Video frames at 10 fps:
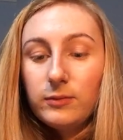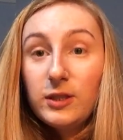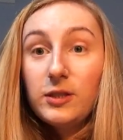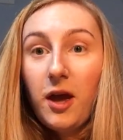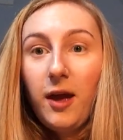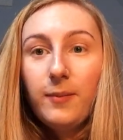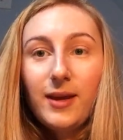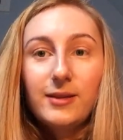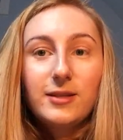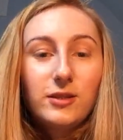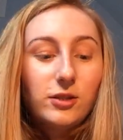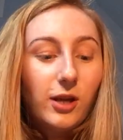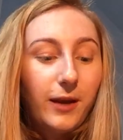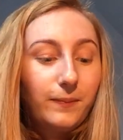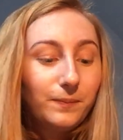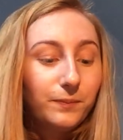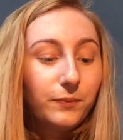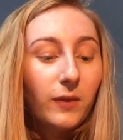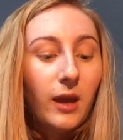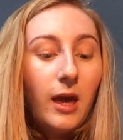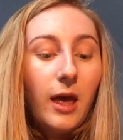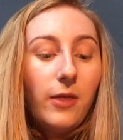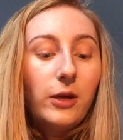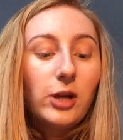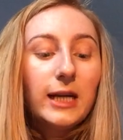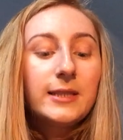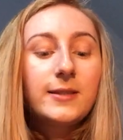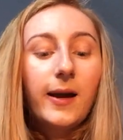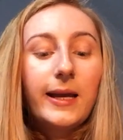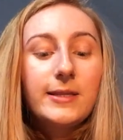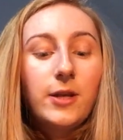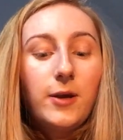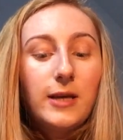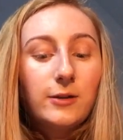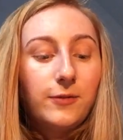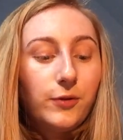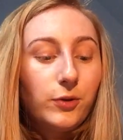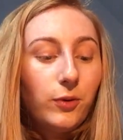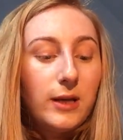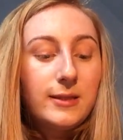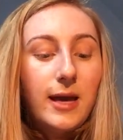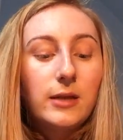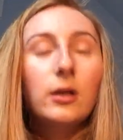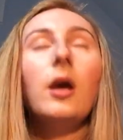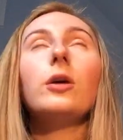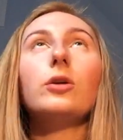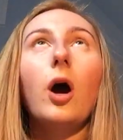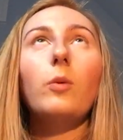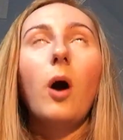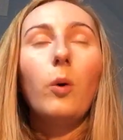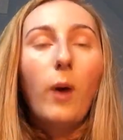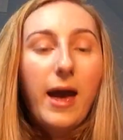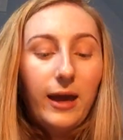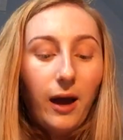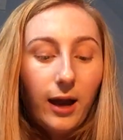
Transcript: determined, isn't she? The dragon stuck his nose out of the door and said, "Go away.